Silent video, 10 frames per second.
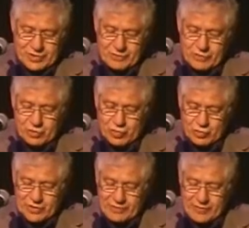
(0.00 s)
of the
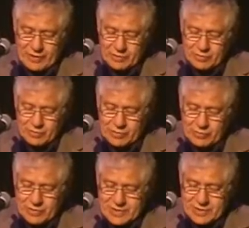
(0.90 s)
Jews of Hungary
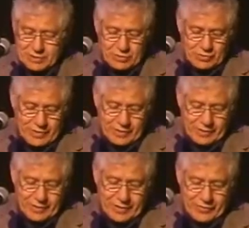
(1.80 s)
were sent to their
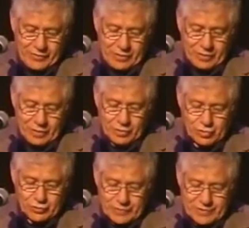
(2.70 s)
death in
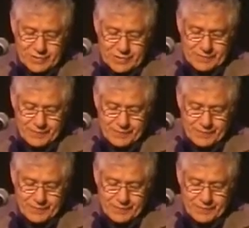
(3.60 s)
Auschwitz,